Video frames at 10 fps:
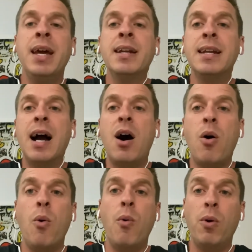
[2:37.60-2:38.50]

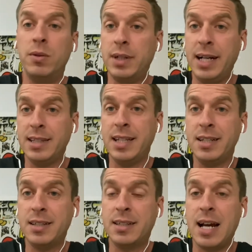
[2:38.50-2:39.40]
Now, a lot
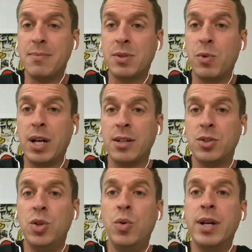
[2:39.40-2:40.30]
of times what I'll
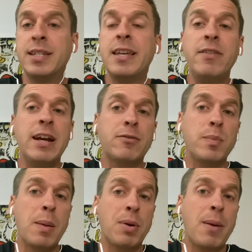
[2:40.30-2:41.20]
do is, even after
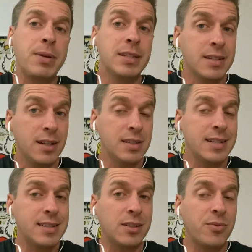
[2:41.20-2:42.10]
my property sells on
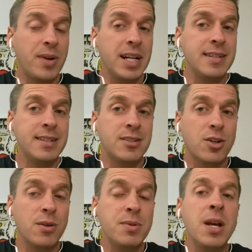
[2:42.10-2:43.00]
seller financing
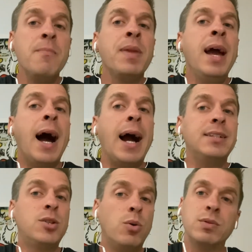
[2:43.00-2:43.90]
terms, I
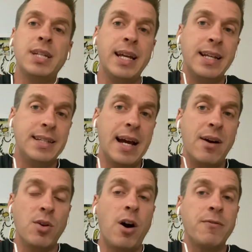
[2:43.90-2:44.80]
don't take it
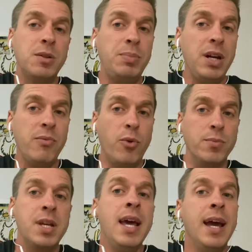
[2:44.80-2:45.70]
down off of the
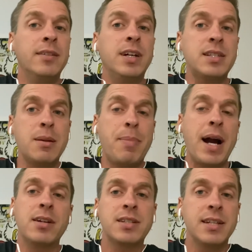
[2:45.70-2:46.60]
platforms unless the
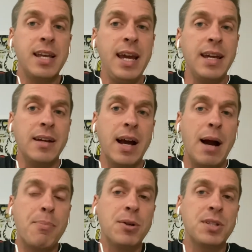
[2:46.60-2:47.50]
buyer says, hey, I
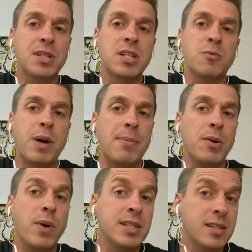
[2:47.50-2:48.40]
purchased this property.
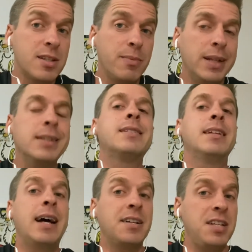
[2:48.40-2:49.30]
Why is it still being listed?
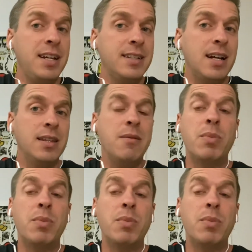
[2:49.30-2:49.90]
I take it down then.